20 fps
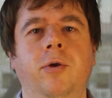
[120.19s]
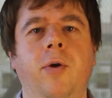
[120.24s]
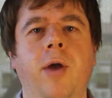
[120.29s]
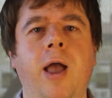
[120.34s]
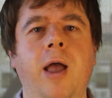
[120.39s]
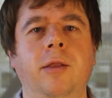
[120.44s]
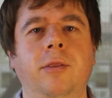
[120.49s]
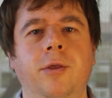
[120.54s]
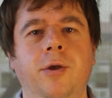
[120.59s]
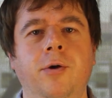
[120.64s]
who
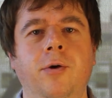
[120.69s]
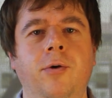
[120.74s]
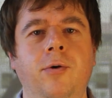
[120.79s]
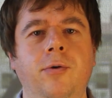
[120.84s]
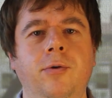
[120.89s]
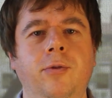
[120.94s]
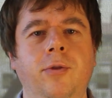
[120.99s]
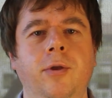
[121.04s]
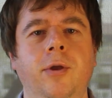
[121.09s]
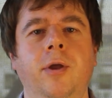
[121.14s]
had the
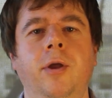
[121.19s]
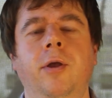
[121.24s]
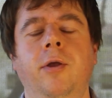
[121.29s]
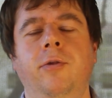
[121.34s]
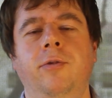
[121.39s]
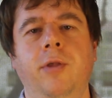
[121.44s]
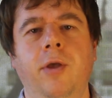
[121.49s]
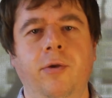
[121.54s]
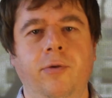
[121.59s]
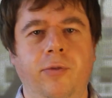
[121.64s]
gold,
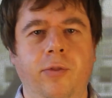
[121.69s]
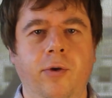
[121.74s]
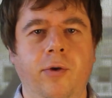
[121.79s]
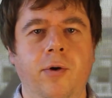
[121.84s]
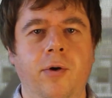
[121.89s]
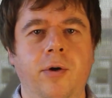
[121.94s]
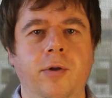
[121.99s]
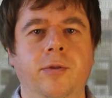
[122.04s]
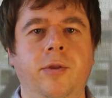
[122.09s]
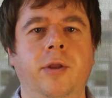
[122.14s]
sells the
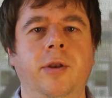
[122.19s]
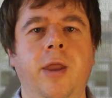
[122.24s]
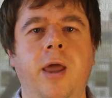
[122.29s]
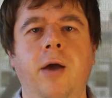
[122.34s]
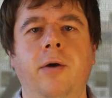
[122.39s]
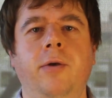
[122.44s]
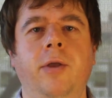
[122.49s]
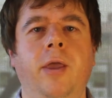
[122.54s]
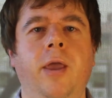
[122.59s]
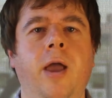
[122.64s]
gold, and
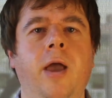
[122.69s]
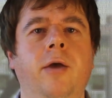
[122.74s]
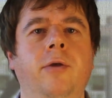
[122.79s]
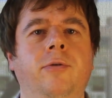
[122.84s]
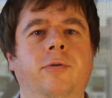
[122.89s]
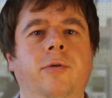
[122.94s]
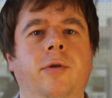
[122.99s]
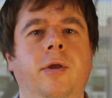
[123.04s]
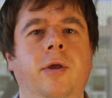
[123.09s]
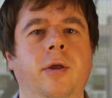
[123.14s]
now he
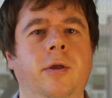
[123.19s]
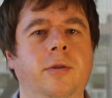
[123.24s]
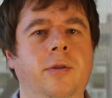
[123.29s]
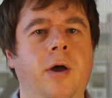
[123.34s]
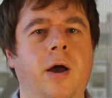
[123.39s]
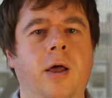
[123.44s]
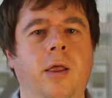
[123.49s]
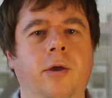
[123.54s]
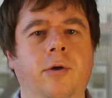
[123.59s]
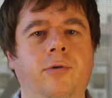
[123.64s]
has
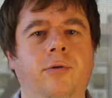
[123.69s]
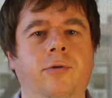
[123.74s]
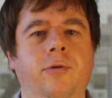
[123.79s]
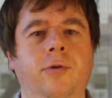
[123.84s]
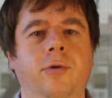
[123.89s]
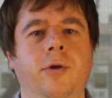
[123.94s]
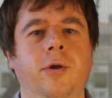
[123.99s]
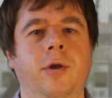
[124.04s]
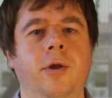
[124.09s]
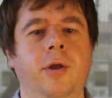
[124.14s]

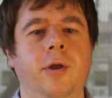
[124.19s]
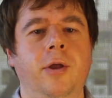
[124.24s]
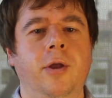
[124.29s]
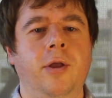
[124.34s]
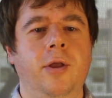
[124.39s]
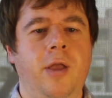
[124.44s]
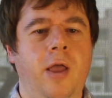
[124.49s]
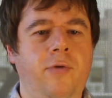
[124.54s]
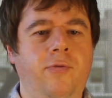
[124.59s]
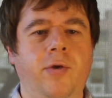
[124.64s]
dollars.
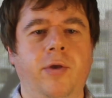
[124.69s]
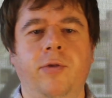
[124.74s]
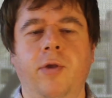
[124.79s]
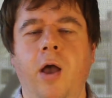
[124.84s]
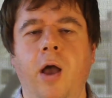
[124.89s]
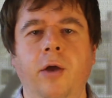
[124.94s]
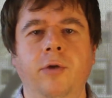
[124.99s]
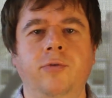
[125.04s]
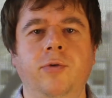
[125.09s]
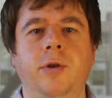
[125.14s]
If he has
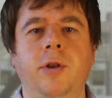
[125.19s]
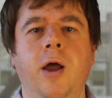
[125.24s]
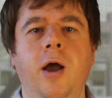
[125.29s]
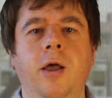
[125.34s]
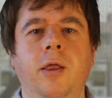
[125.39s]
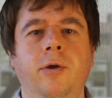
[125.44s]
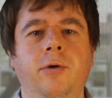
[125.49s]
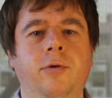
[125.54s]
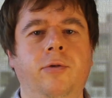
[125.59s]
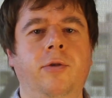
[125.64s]

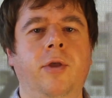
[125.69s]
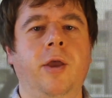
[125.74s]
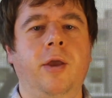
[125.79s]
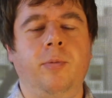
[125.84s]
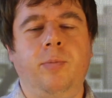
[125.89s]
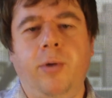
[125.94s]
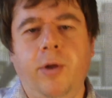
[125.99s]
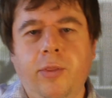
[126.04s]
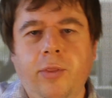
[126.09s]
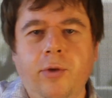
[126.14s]
$100, he can
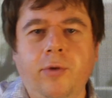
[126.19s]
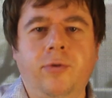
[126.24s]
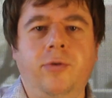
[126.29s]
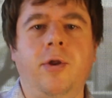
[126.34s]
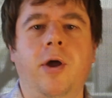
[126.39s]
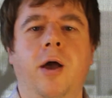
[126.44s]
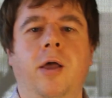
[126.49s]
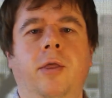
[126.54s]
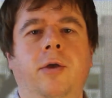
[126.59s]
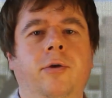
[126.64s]
put those
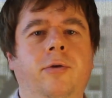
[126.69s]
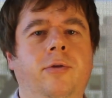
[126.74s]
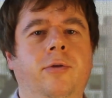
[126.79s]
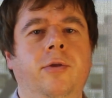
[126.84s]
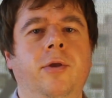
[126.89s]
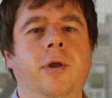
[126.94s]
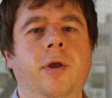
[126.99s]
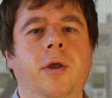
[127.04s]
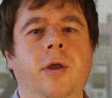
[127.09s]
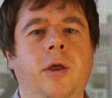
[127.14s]

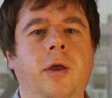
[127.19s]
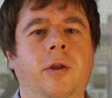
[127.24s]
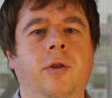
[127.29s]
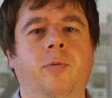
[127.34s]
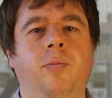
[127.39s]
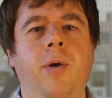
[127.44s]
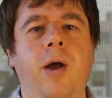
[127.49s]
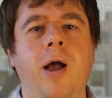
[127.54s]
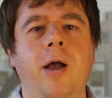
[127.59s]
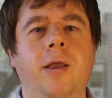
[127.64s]
dollars in his
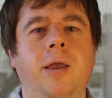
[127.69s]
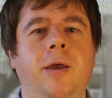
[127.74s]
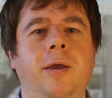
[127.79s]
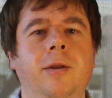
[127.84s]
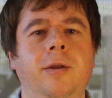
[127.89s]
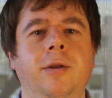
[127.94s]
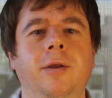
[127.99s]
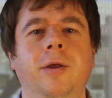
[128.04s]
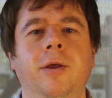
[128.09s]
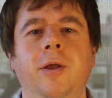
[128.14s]
pocket.
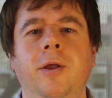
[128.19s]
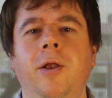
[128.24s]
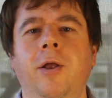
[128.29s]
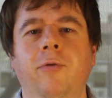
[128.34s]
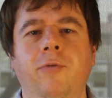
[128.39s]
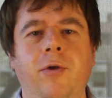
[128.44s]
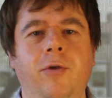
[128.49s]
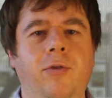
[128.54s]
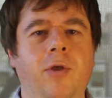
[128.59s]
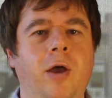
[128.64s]

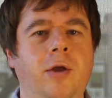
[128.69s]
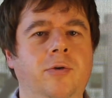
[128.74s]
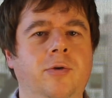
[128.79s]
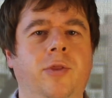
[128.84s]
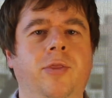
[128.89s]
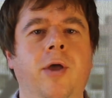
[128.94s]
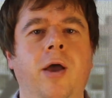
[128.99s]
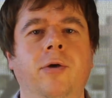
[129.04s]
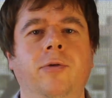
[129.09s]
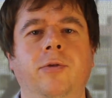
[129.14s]
If he has
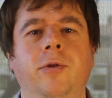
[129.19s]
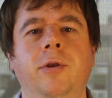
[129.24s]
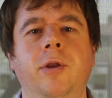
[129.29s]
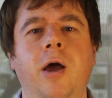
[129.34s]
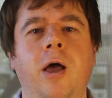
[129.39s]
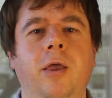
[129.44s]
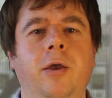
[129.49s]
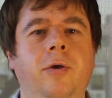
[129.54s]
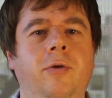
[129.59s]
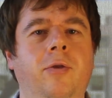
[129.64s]

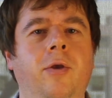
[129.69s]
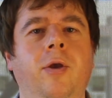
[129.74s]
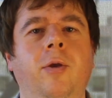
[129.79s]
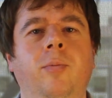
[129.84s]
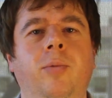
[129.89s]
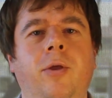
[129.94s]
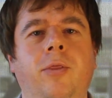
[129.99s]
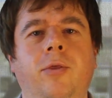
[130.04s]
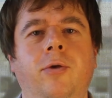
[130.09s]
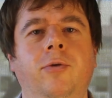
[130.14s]
$100,000, he can
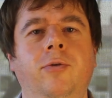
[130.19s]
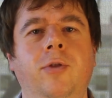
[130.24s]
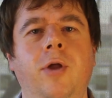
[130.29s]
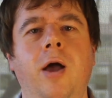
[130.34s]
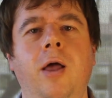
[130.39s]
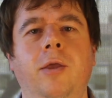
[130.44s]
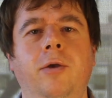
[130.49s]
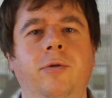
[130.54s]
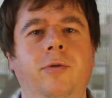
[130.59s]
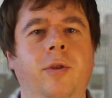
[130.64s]
put those
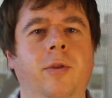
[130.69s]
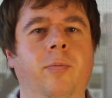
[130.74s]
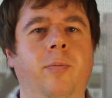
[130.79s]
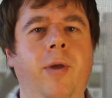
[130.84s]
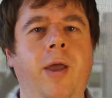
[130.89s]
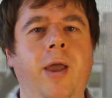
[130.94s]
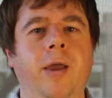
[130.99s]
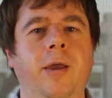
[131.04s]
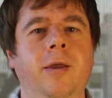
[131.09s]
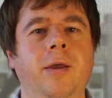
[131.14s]
dollars in the
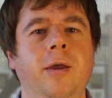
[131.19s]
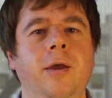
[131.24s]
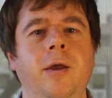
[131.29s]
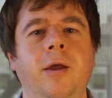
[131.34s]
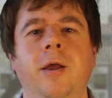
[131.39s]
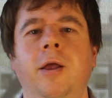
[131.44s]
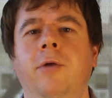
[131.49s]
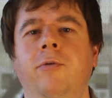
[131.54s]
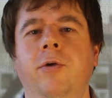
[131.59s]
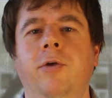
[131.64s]
bank.
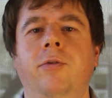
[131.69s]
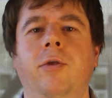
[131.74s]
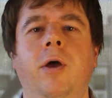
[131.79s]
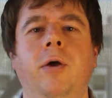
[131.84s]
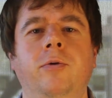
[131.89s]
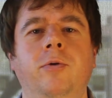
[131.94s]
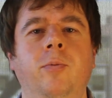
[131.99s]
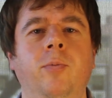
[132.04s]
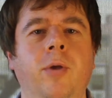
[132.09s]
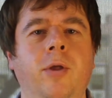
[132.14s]
If he has
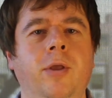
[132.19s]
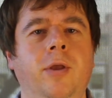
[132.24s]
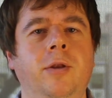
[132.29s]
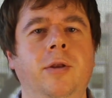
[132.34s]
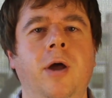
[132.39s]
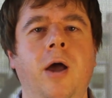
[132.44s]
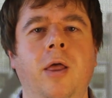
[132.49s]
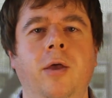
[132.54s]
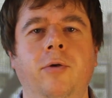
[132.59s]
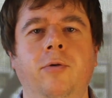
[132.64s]
$100 million,
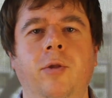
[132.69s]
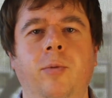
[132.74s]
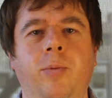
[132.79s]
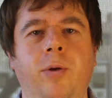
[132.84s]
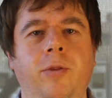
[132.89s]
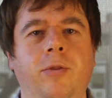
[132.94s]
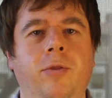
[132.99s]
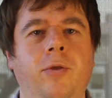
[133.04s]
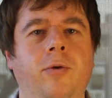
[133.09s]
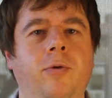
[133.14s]
he
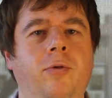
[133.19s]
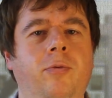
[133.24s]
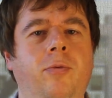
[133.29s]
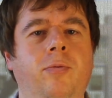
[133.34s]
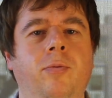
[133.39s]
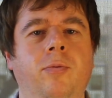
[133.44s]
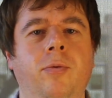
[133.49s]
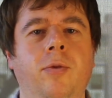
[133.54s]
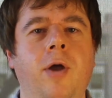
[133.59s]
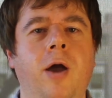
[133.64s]
puts those
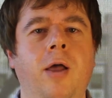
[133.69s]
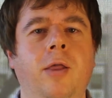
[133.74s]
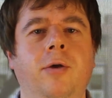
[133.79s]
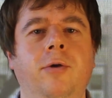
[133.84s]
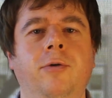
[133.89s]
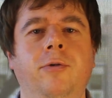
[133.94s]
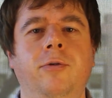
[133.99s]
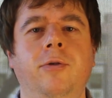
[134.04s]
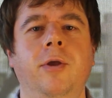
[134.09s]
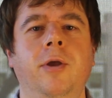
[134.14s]

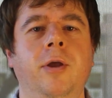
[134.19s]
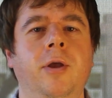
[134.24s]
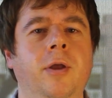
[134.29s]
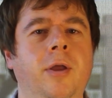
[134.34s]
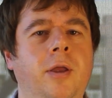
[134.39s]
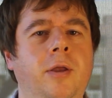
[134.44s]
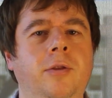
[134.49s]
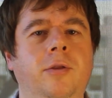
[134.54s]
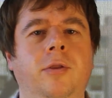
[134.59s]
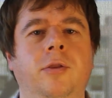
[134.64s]
dollars
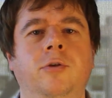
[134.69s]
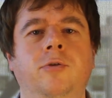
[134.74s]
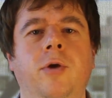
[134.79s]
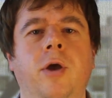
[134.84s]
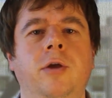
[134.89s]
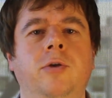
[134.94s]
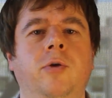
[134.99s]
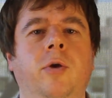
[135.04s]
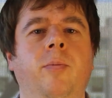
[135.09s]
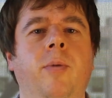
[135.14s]
into the
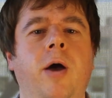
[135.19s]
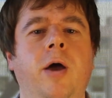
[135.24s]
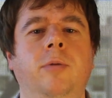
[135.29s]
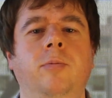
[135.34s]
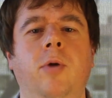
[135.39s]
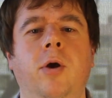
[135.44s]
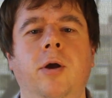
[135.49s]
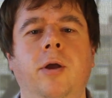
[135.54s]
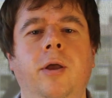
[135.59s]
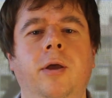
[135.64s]
treasury bond
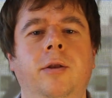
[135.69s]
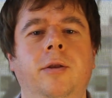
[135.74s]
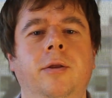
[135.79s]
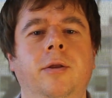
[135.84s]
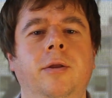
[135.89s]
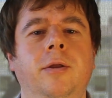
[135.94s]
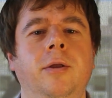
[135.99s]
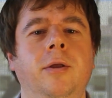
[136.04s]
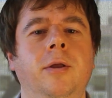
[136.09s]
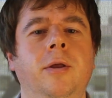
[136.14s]
market.
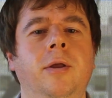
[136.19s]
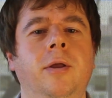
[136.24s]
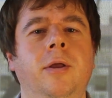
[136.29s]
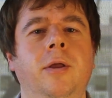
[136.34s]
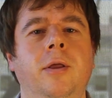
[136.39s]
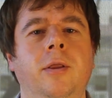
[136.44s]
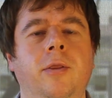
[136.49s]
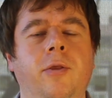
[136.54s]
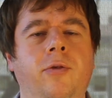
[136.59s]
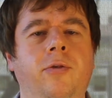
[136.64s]

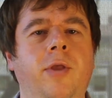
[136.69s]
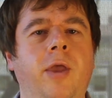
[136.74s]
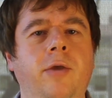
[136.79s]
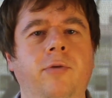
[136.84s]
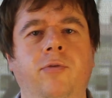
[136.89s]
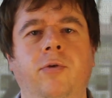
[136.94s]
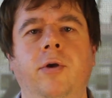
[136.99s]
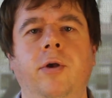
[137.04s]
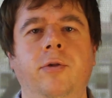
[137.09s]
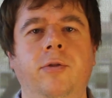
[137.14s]
The
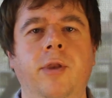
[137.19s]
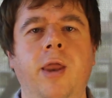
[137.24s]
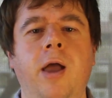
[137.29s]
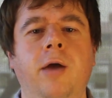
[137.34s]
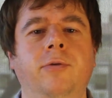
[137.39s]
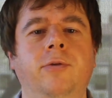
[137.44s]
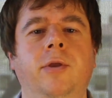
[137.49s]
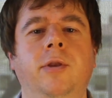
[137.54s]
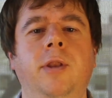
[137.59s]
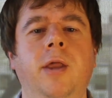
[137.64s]
saver is
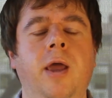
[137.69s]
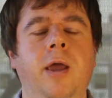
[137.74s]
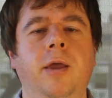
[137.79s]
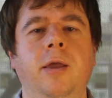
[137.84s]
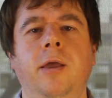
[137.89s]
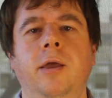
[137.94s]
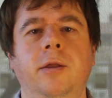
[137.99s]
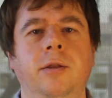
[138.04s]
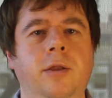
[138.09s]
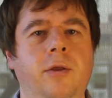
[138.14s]
now today
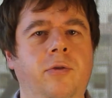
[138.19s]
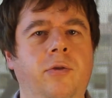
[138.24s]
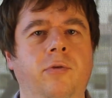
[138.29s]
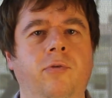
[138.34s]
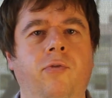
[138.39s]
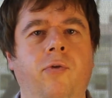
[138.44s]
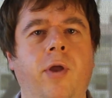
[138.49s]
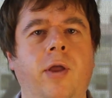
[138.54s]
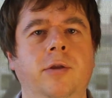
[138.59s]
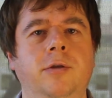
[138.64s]

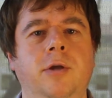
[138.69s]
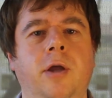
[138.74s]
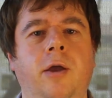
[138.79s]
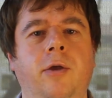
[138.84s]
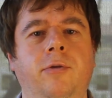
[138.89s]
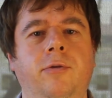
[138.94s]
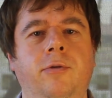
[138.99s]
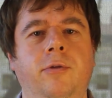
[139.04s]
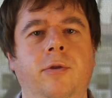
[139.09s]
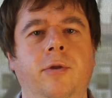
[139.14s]

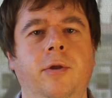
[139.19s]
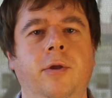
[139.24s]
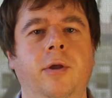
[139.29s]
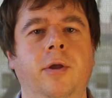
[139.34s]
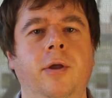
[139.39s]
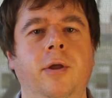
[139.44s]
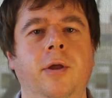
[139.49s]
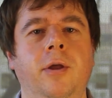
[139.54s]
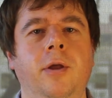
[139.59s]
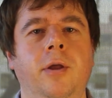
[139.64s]
disenfranchised.
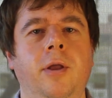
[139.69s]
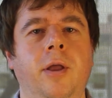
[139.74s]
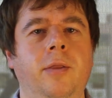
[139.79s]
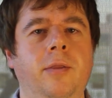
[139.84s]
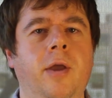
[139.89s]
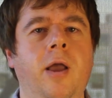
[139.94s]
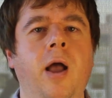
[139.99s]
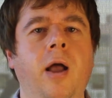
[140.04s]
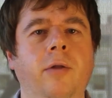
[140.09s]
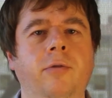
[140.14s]
And
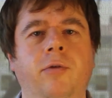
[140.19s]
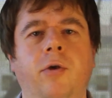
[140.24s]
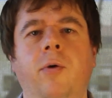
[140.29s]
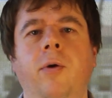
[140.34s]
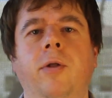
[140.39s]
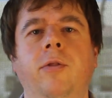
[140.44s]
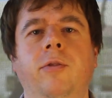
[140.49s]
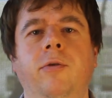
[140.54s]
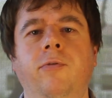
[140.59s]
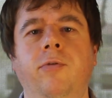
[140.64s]
the
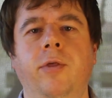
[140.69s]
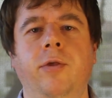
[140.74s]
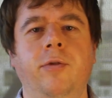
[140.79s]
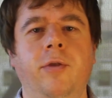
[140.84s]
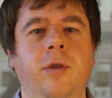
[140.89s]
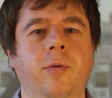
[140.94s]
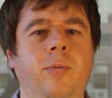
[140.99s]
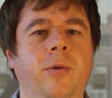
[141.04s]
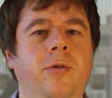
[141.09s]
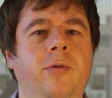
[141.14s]
consequence of this
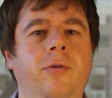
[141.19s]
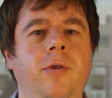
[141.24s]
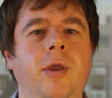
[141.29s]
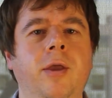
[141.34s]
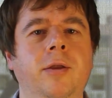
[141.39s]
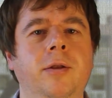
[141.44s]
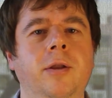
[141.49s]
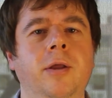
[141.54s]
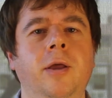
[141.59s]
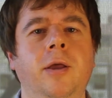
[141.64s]
can be
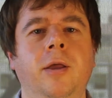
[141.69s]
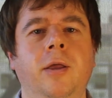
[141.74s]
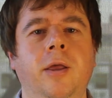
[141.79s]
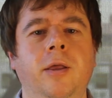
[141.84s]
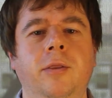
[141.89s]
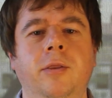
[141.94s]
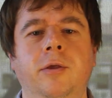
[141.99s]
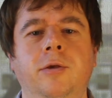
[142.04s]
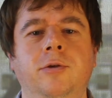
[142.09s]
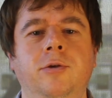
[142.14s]
seen
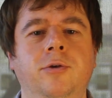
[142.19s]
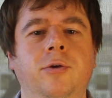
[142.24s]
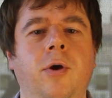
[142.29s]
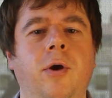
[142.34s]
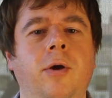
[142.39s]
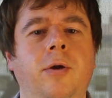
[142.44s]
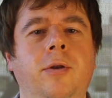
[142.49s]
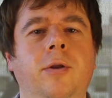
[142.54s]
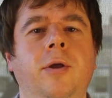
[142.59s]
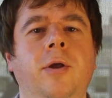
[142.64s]
in this
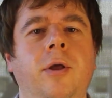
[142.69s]
chart